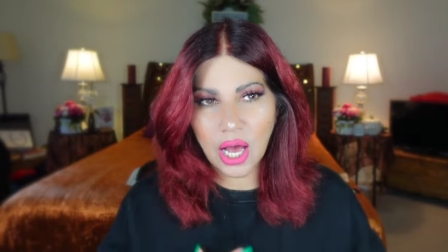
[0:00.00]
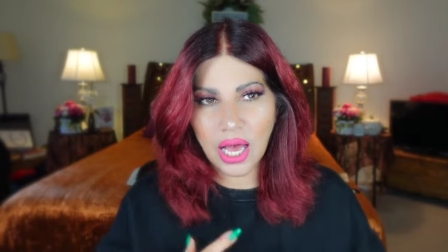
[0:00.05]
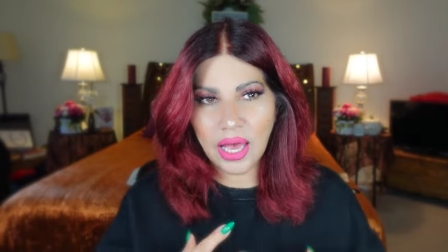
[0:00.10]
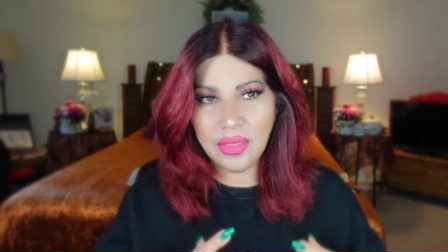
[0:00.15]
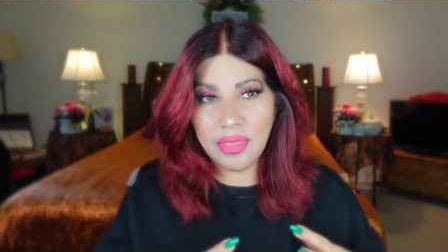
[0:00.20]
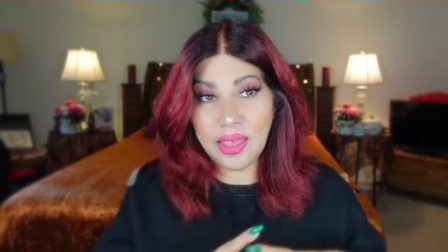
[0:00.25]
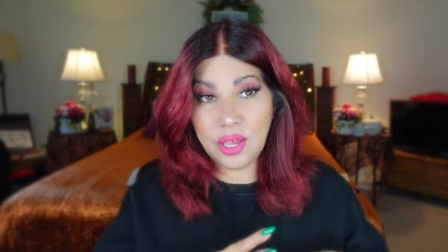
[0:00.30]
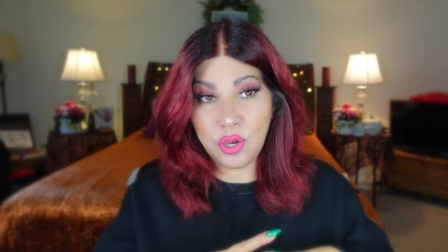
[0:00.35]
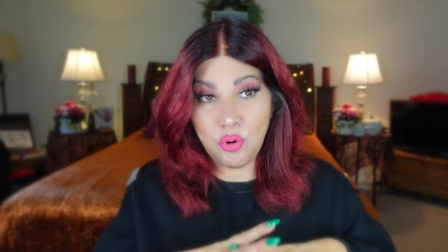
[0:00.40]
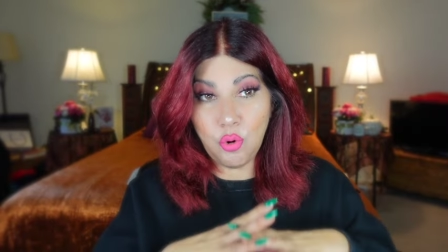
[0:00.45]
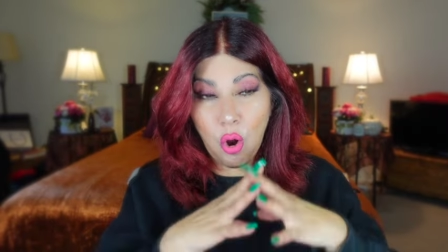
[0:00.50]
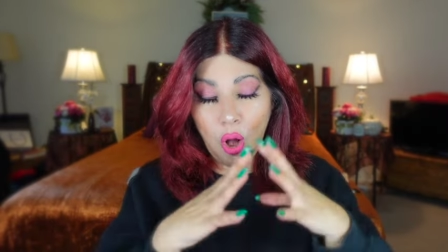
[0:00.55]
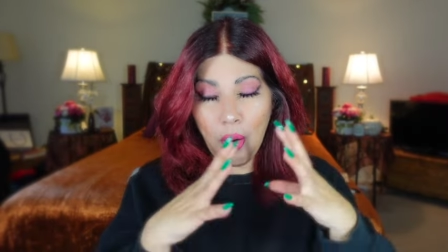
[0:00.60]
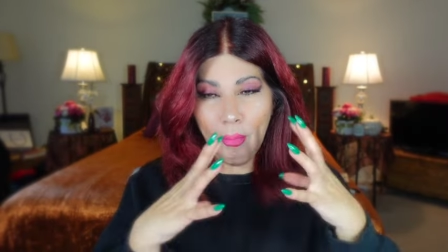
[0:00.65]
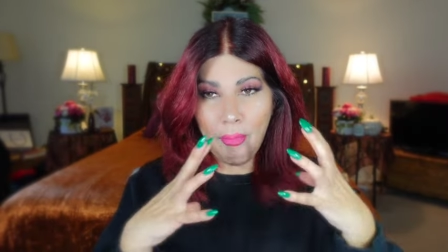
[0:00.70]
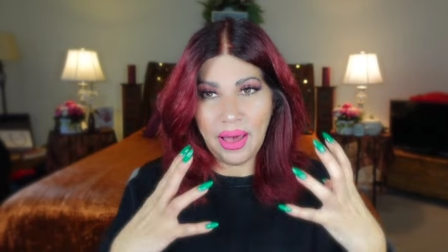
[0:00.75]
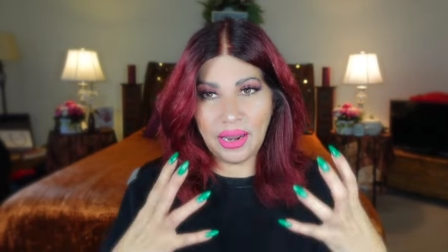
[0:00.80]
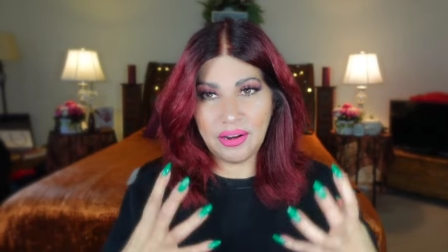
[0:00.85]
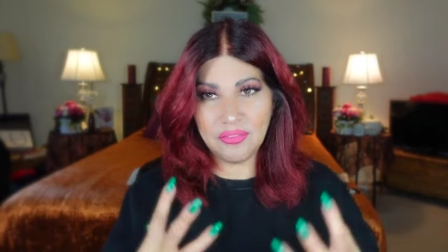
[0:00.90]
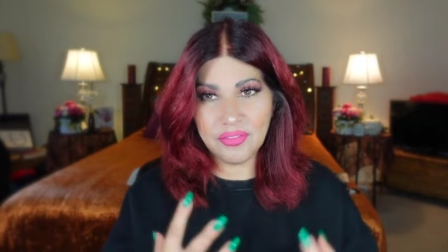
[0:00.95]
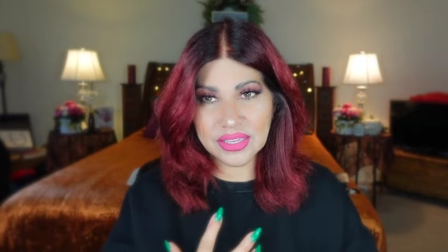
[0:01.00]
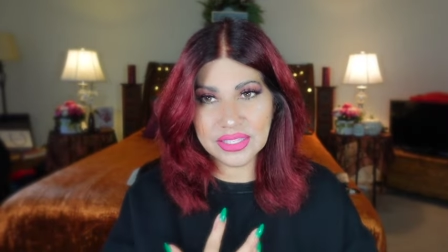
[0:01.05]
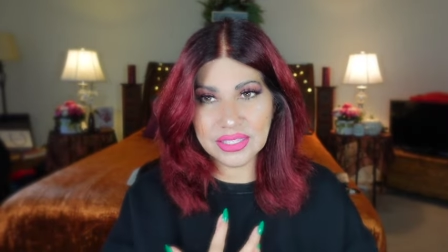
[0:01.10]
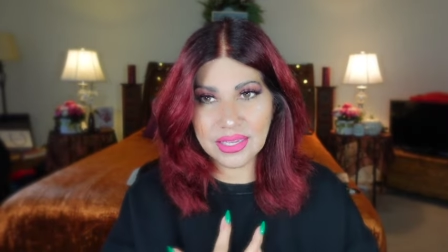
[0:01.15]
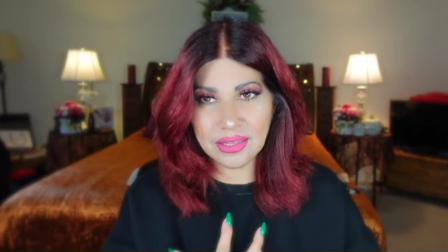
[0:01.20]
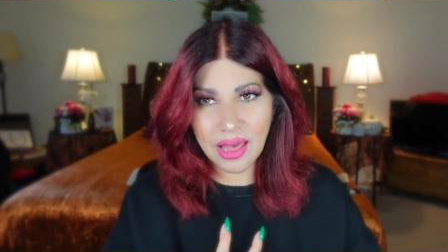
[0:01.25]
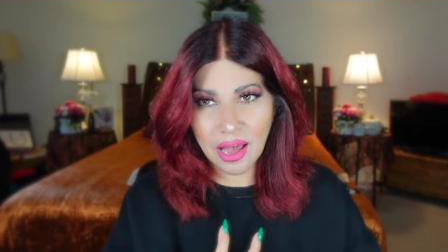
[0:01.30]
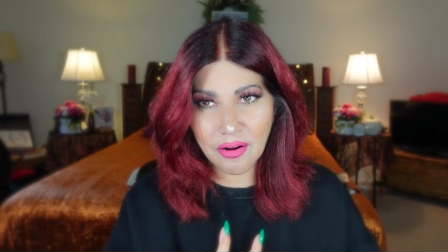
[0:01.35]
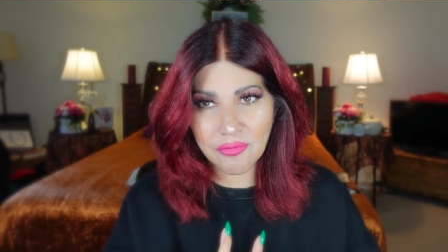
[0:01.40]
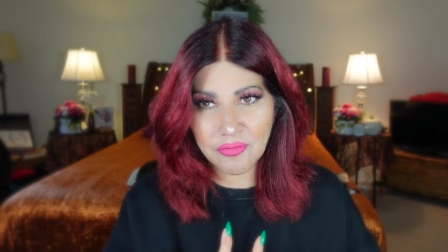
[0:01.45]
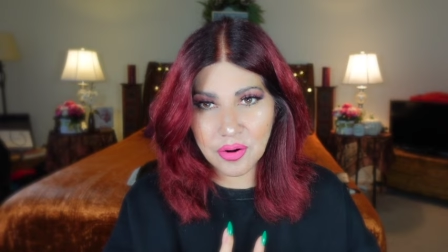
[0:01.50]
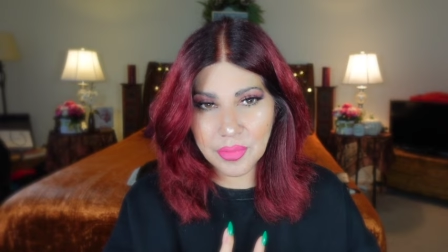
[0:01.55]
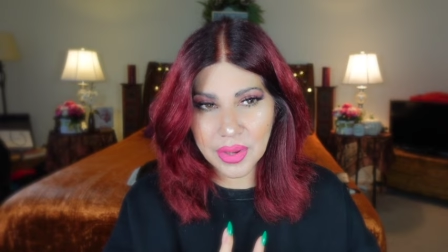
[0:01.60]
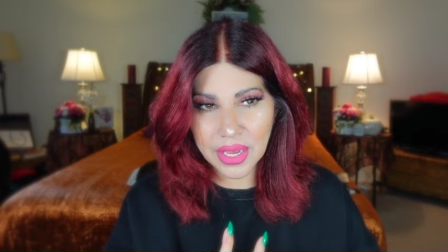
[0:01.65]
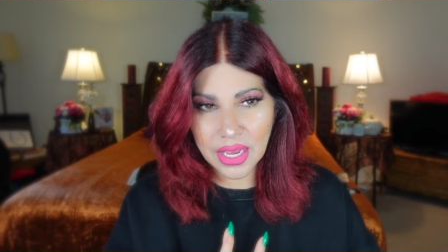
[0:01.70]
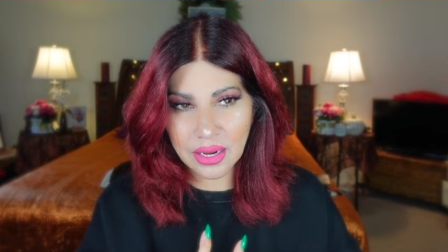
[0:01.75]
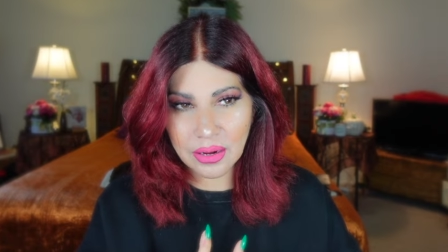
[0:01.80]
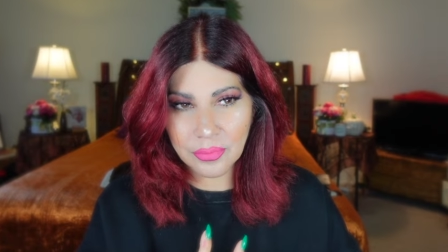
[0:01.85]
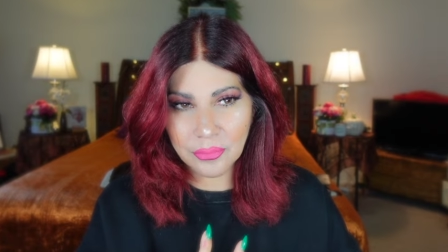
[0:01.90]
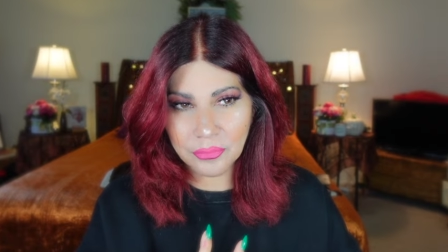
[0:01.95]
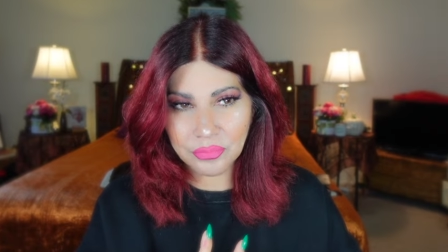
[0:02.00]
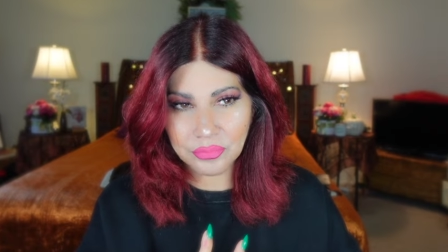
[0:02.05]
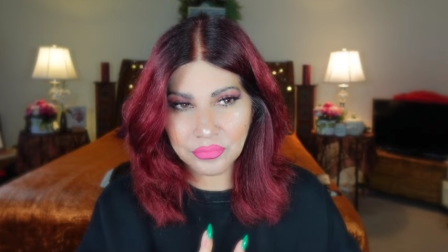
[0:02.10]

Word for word: and like you all manifesting that for me